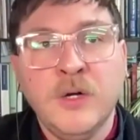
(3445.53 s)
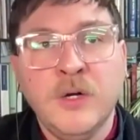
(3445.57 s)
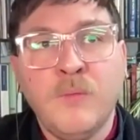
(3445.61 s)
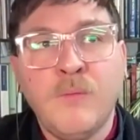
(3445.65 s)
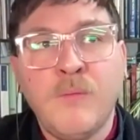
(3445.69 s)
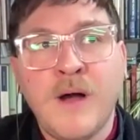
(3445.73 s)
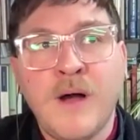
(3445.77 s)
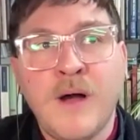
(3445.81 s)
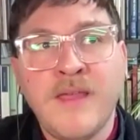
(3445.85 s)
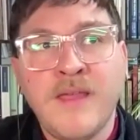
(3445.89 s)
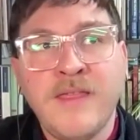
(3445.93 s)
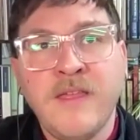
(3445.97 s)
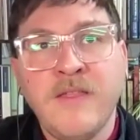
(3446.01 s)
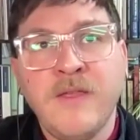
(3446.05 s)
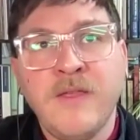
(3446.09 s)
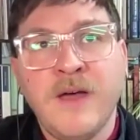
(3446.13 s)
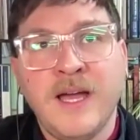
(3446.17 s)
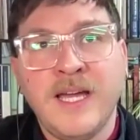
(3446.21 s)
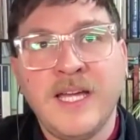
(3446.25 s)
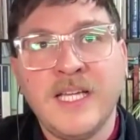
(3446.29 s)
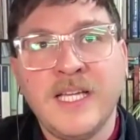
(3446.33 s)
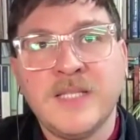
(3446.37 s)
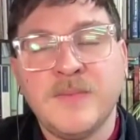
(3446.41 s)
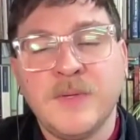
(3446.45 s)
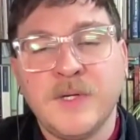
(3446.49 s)
whether
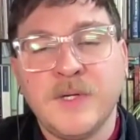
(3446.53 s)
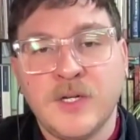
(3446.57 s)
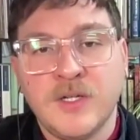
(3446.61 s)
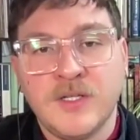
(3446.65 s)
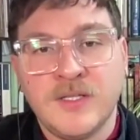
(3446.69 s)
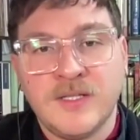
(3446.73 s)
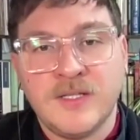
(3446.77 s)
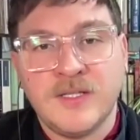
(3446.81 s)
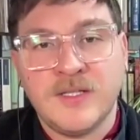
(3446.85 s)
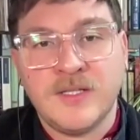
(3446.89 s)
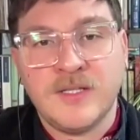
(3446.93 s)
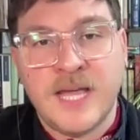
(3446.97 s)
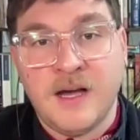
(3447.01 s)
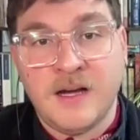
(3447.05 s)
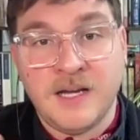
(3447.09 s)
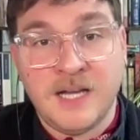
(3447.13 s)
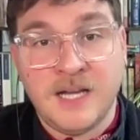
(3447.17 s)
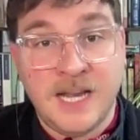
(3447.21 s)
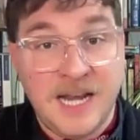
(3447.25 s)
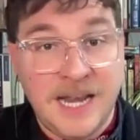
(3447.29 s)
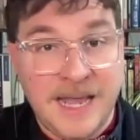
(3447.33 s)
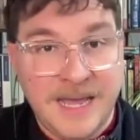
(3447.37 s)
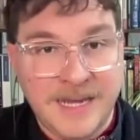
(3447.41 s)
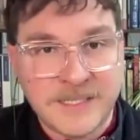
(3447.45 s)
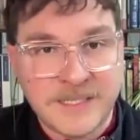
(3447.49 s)
that is because they are
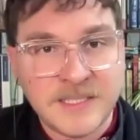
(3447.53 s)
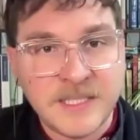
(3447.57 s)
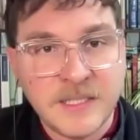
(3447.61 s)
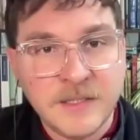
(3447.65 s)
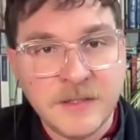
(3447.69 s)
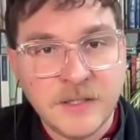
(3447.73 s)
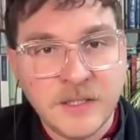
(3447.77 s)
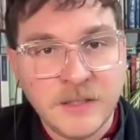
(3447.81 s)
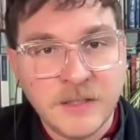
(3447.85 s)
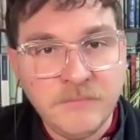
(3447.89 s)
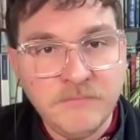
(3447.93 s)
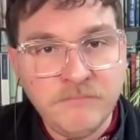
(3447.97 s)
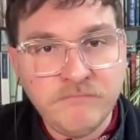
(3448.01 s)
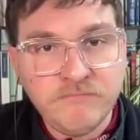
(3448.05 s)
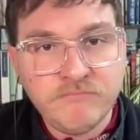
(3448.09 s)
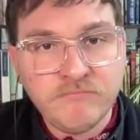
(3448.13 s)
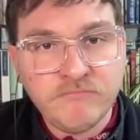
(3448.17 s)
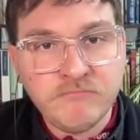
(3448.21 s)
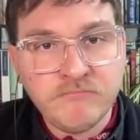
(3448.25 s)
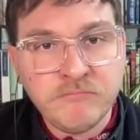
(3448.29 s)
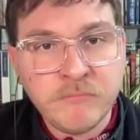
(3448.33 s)
collecting them